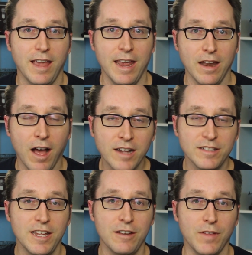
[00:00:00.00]
And
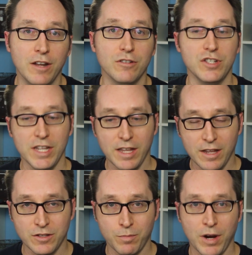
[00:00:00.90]
oxidative energy
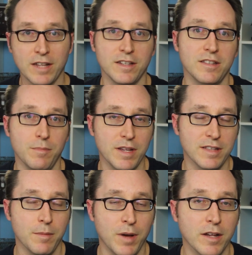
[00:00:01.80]
is the process that makes
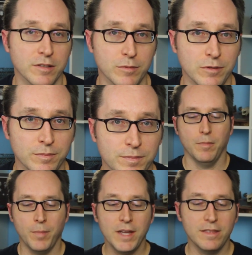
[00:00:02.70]
that possible.
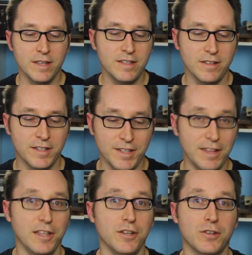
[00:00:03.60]
But this
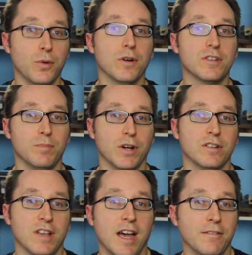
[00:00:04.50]
acetylene torch
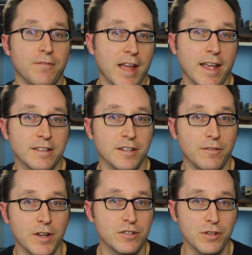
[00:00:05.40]
burns hot and fast, and
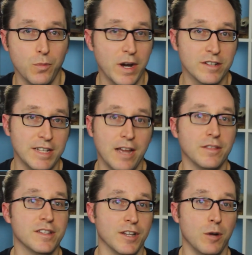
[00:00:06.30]
eventually wears down
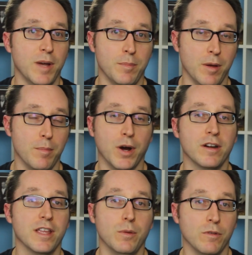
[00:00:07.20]
the cell by
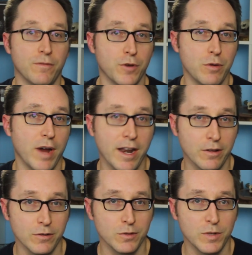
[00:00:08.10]
bombarding it with free
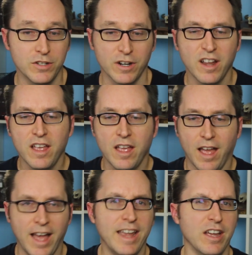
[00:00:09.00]
radicals, which are
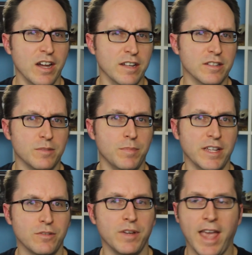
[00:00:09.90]
ions,
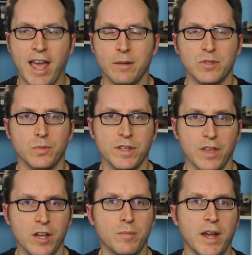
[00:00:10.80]
basically atoms with
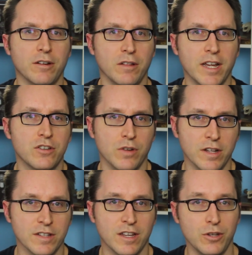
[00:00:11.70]
unpaired
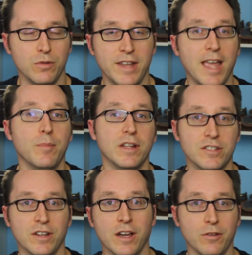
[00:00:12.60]
electrons that can do
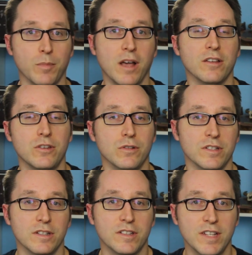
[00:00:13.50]
damage to other molecules
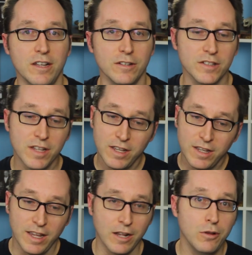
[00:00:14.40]
in the cells,
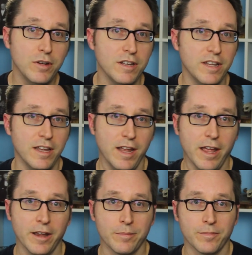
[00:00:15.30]
including
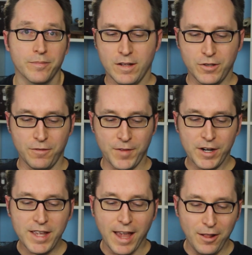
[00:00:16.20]
DNA. So the
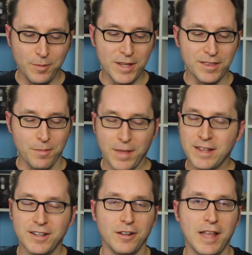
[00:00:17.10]
very element that
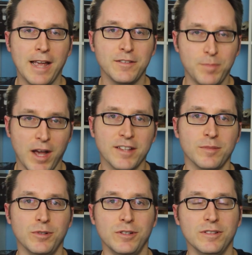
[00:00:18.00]
makes our lives
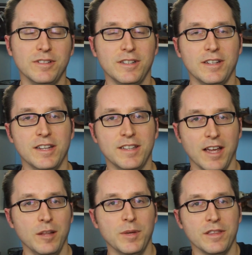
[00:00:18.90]
possible is the
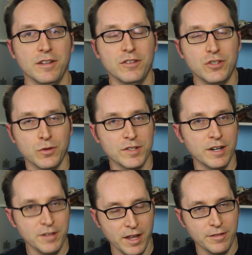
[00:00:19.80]
element that ensures
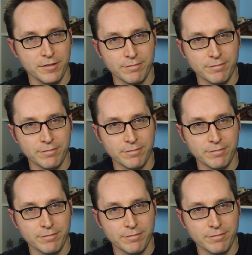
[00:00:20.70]
our death.